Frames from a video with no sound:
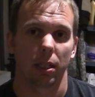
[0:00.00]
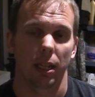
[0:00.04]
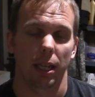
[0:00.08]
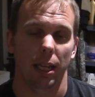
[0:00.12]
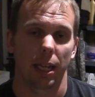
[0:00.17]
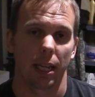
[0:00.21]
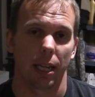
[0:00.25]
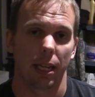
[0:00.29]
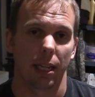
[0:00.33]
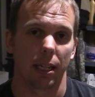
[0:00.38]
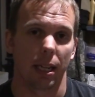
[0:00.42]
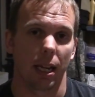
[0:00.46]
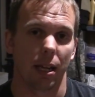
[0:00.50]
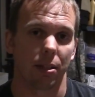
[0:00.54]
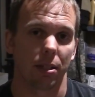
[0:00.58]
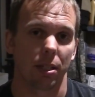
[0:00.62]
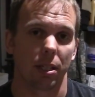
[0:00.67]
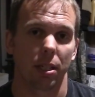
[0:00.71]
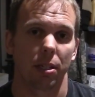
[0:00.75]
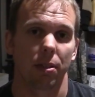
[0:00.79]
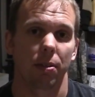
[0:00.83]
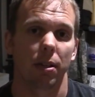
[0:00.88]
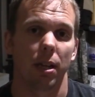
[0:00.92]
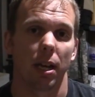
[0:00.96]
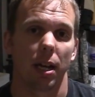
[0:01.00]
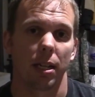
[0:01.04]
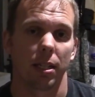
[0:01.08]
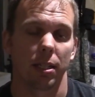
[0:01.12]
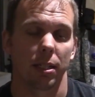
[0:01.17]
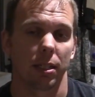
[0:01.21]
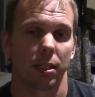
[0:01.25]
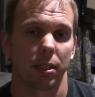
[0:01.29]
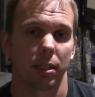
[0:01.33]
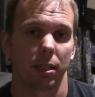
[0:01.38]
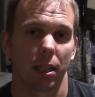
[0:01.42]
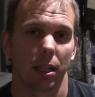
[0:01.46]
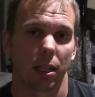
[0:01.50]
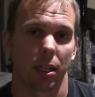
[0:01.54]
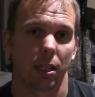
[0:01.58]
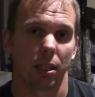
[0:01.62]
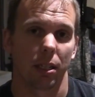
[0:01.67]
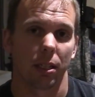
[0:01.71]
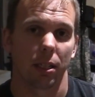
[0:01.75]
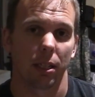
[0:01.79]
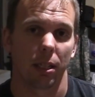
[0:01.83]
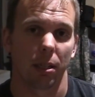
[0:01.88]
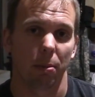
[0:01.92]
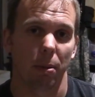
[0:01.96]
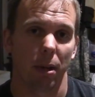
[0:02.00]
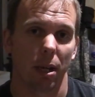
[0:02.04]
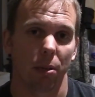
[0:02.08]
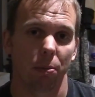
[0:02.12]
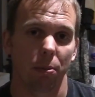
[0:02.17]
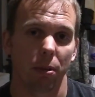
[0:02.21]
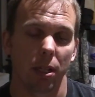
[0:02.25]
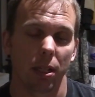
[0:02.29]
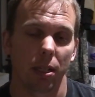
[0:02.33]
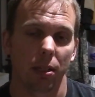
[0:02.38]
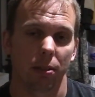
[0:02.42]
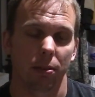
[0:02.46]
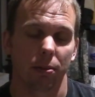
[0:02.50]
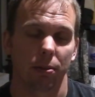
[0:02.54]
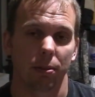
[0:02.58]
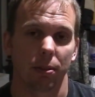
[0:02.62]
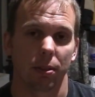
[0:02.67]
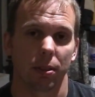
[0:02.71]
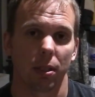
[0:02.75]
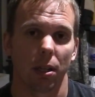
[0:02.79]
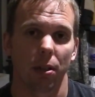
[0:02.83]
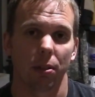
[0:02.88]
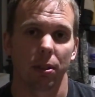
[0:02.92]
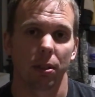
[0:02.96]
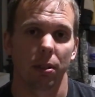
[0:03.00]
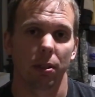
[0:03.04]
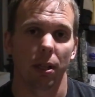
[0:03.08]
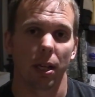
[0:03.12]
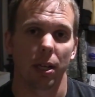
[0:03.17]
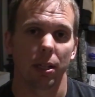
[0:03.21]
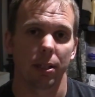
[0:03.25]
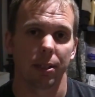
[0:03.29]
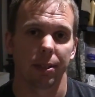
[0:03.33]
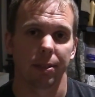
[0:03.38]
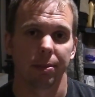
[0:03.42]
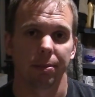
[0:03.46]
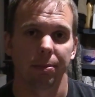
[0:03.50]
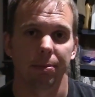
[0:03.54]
and I'll see you guys in about a week. I'll talk to you later.